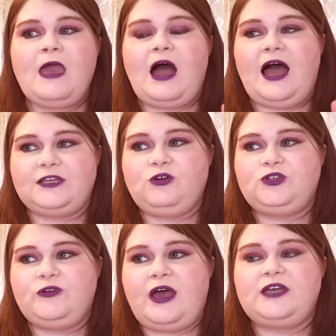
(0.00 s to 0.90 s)
I told
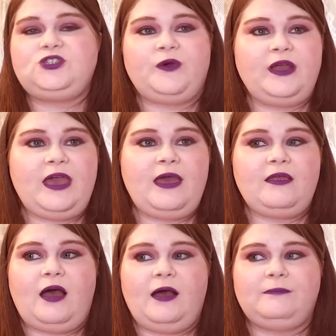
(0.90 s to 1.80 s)
you guys you were going to get
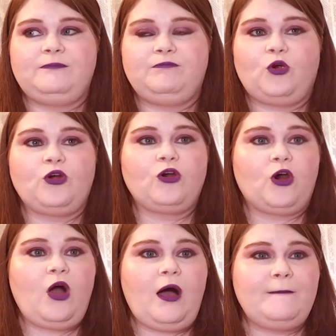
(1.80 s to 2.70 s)
Broken
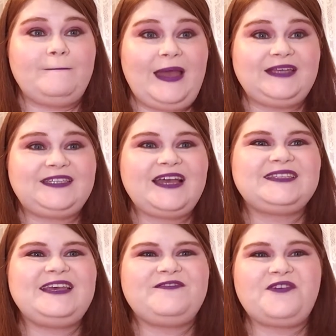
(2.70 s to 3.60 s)
Girl on May 6th,
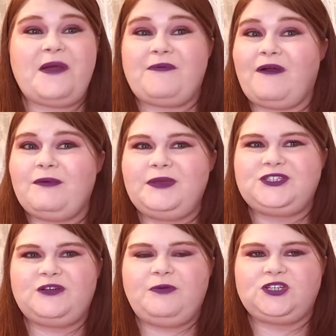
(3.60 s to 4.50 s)
even though I probably
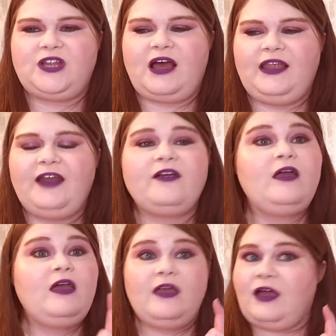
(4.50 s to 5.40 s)
should have pushed it out later.
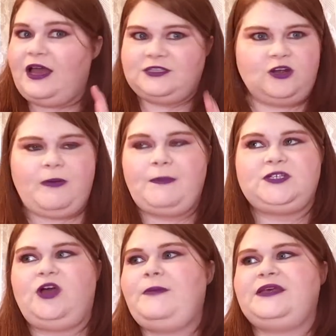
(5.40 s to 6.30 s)
I started
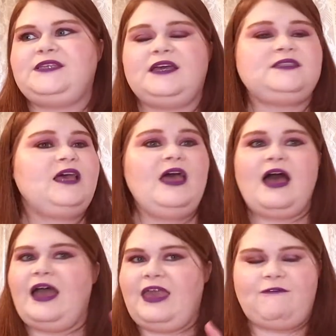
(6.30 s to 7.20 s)
publishing on May 6th.
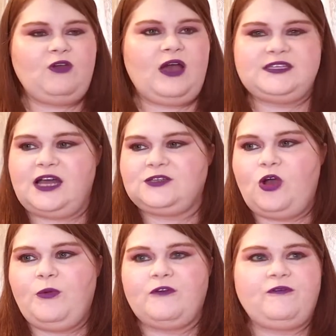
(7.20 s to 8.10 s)
I gave you guys
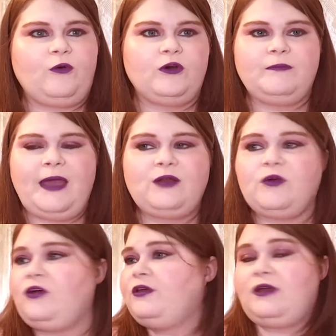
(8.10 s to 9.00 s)
October for Mad
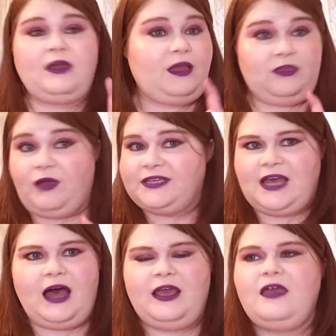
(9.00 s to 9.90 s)
World. You guys
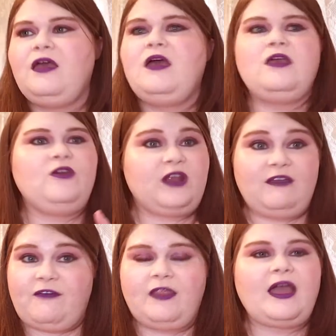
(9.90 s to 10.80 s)
got it. You're
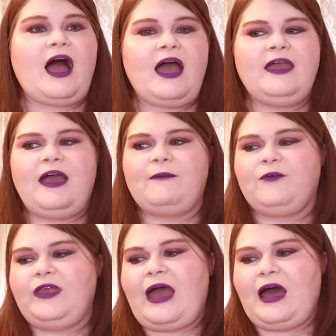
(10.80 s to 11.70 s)
getting, I am
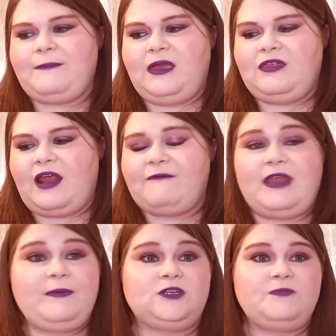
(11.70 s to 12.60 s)
really happy that I've been
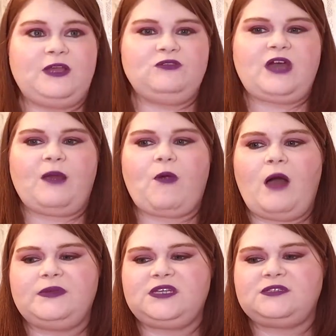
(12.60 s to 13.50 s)
able to make those kind of
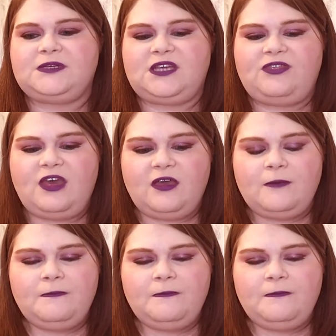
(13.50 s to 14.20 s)
promises, because I think,